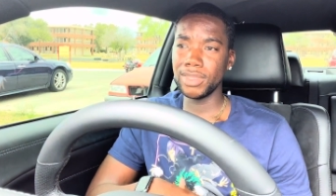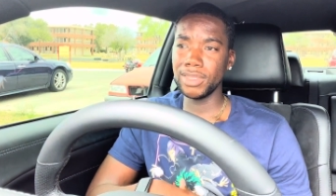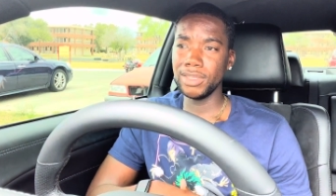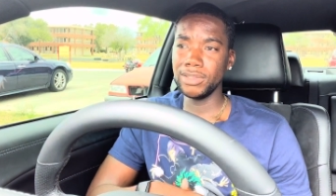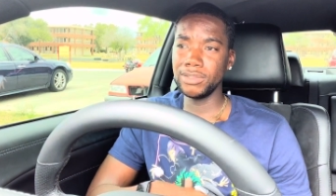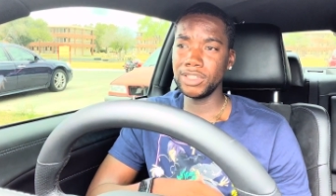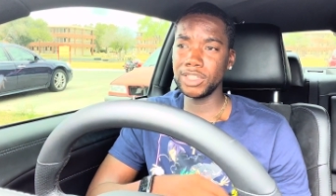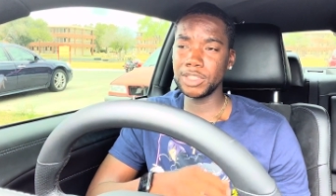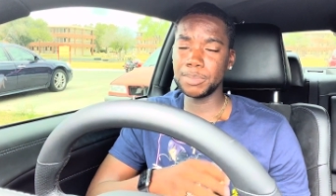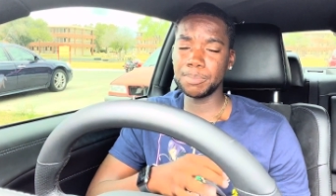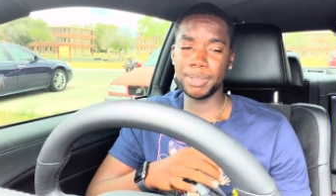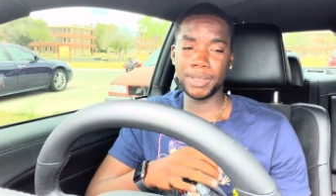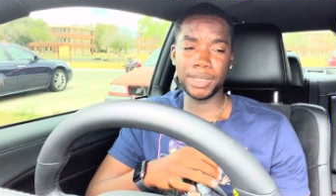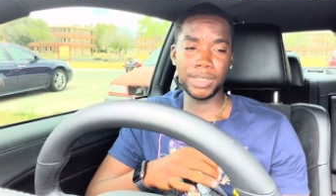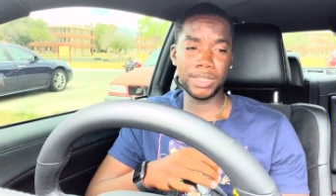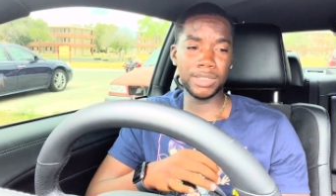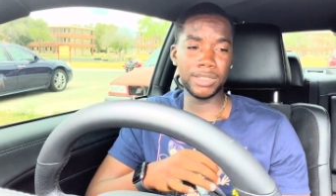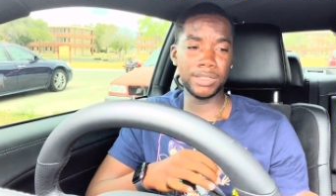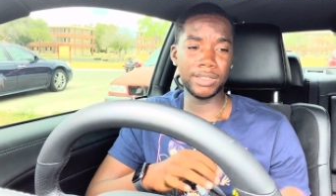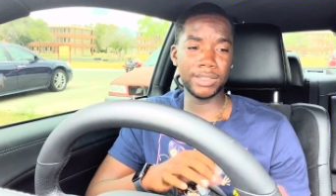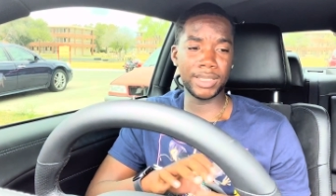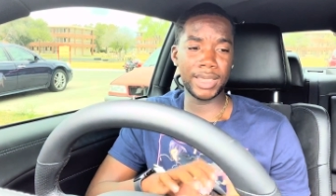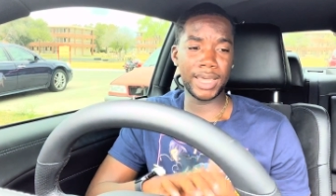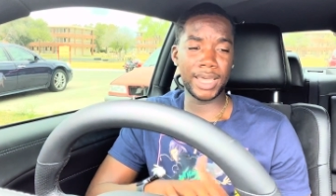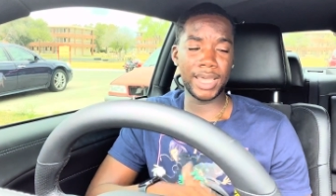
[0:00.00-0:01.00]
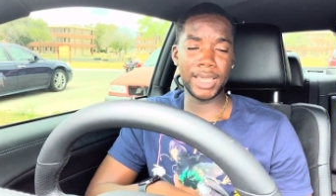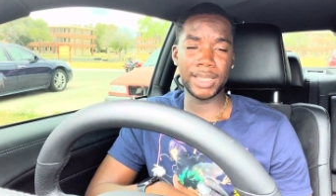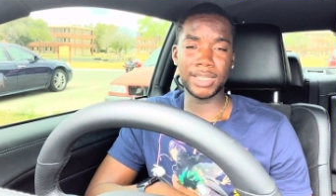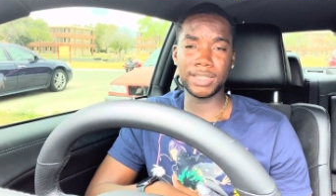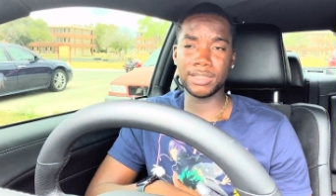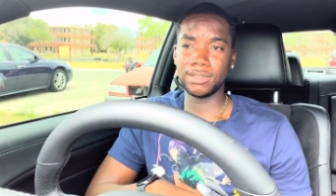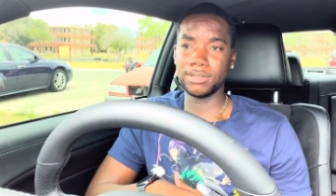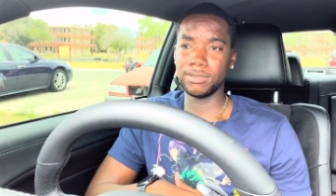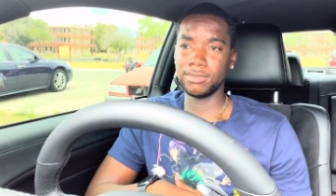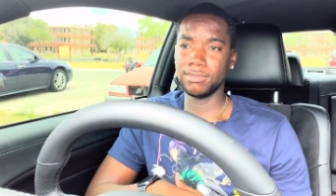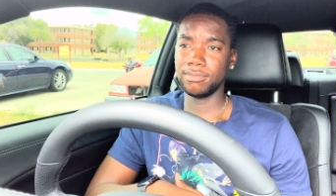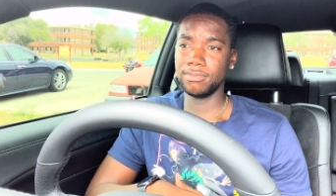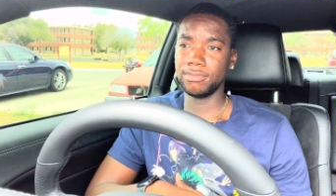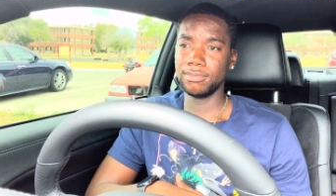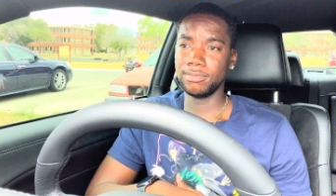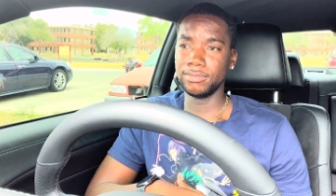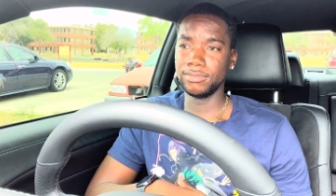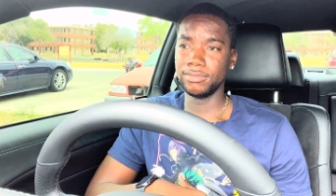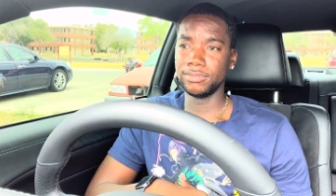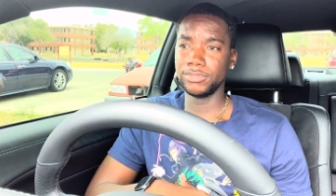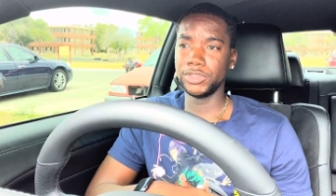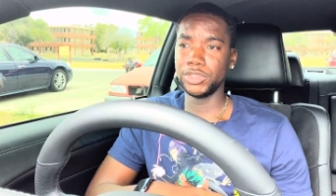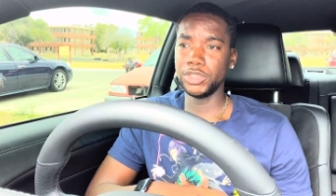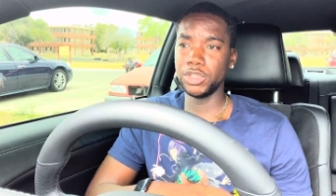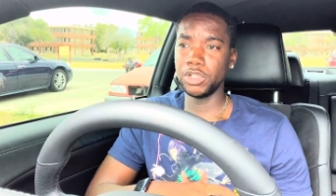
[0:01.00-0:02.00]
Just pay a little gas.
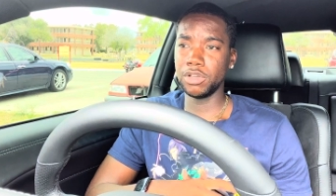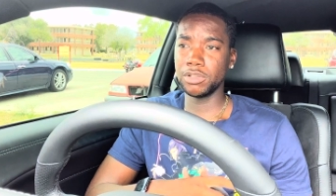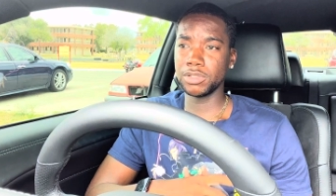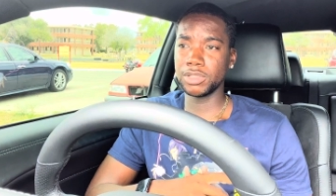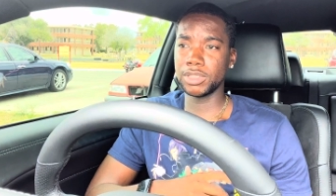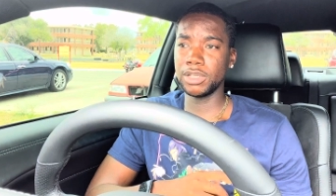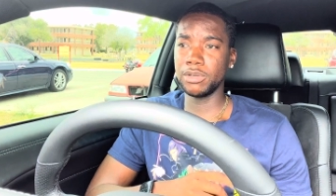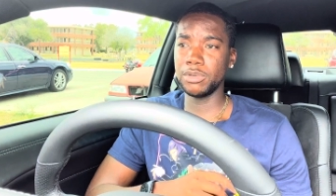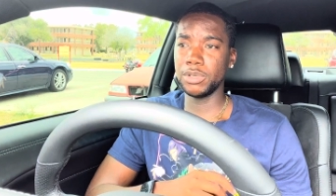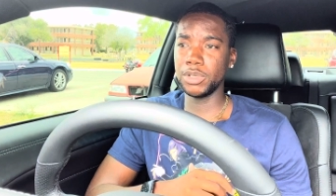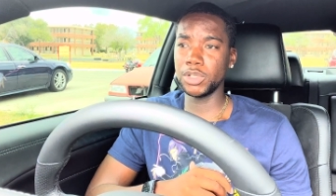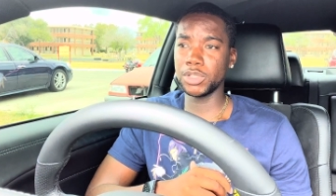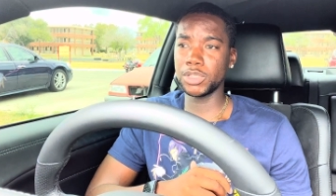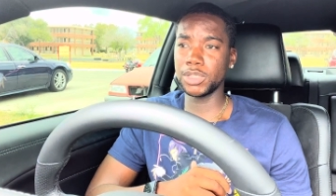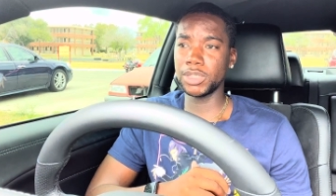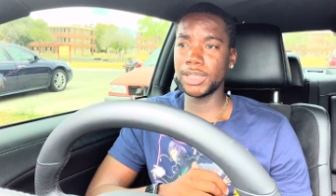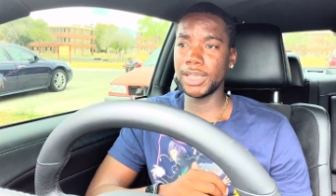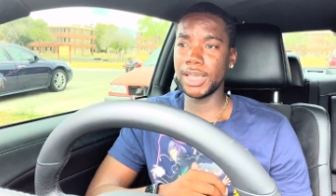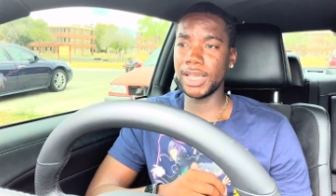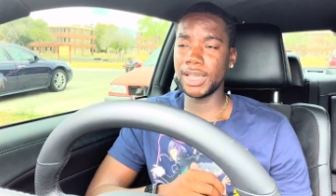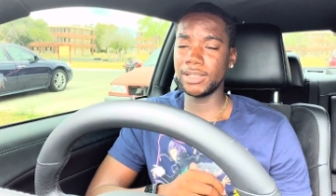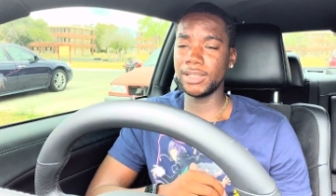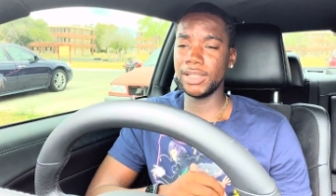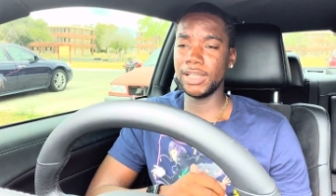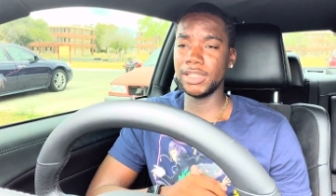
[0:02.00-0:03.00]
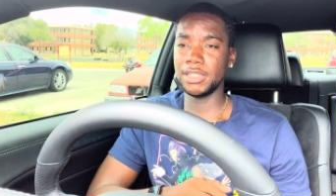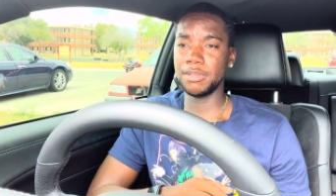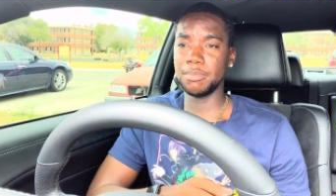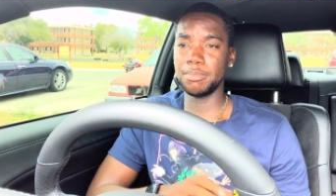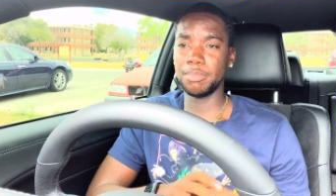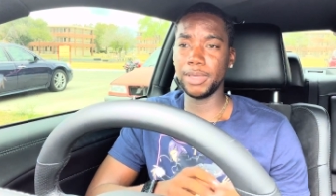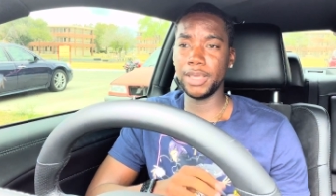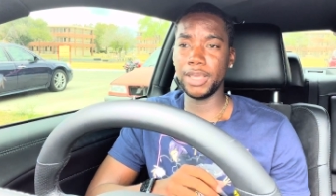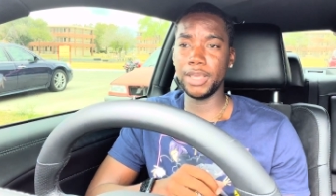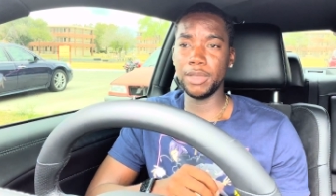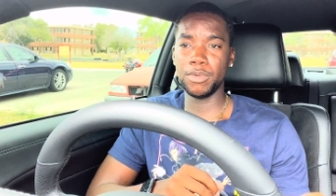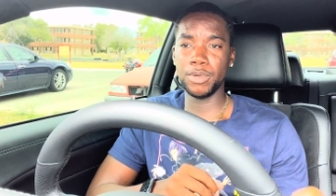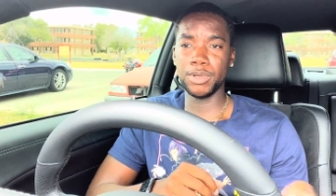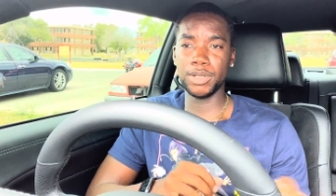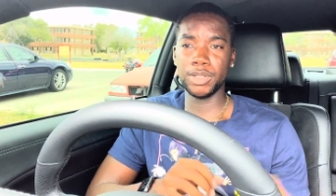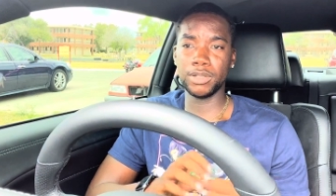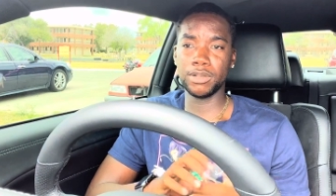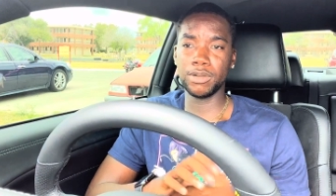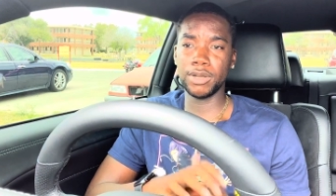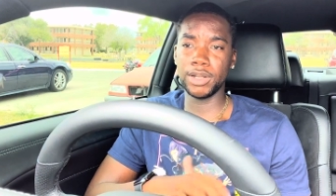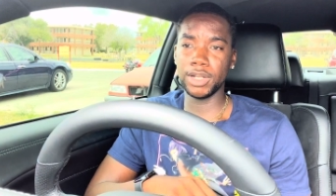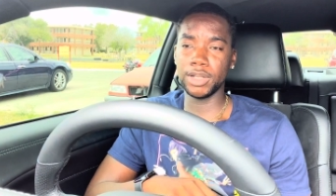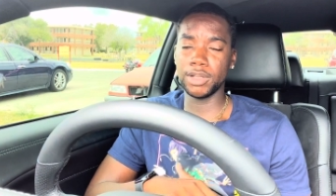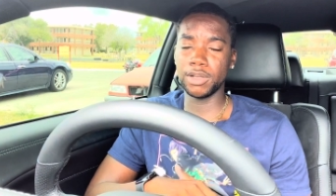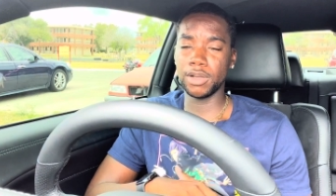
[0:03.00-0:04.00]
You know what I'm saying? When you go to the gas station, pay it with the
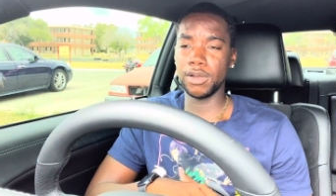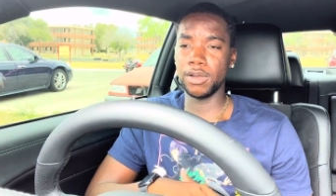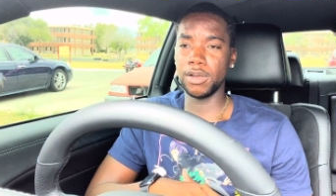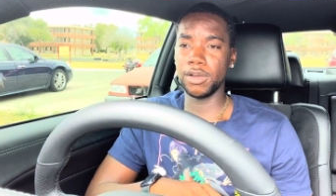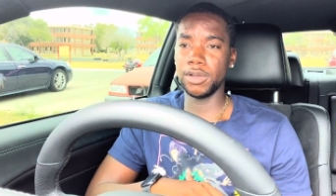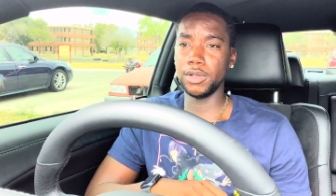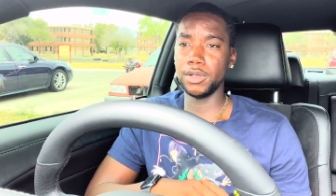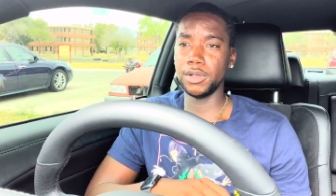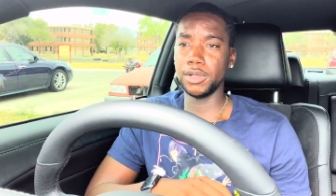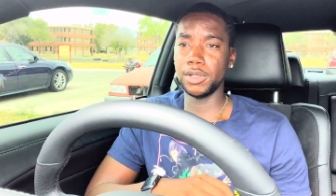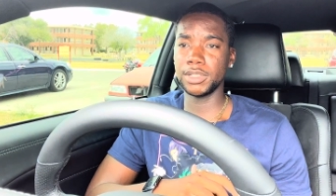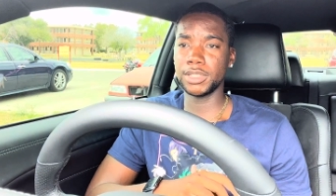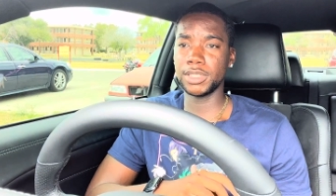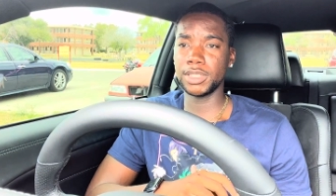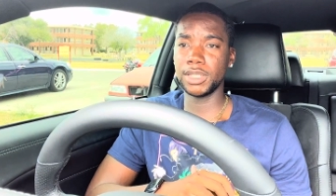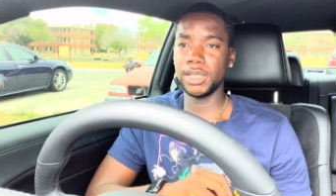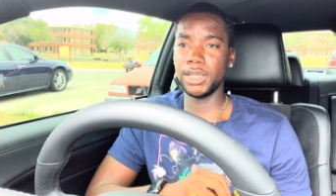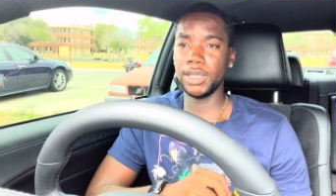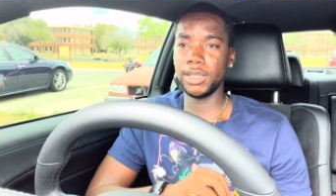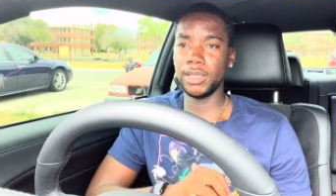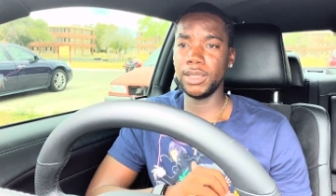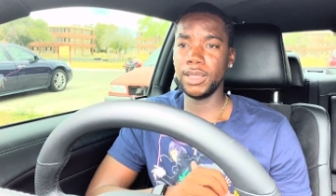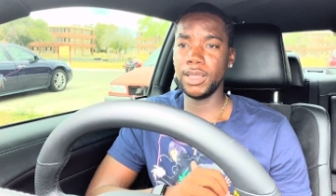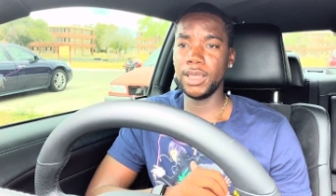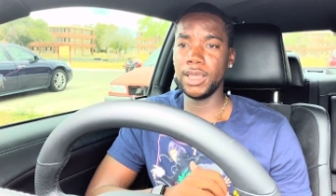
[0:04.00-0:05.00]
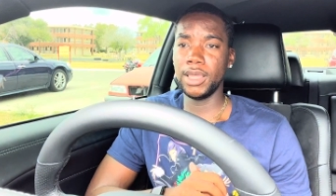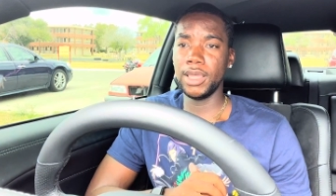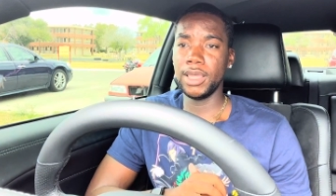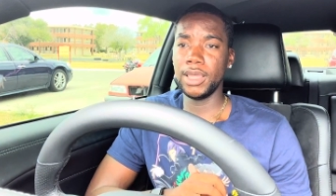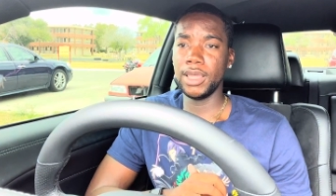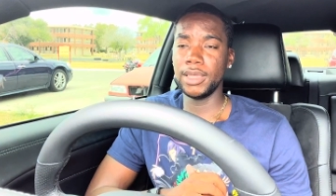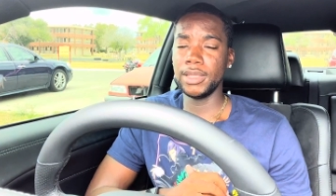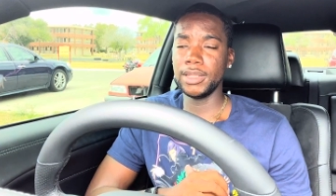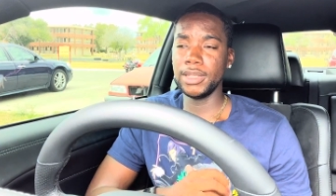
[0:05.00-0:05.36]
credit card. You know what I'm saying?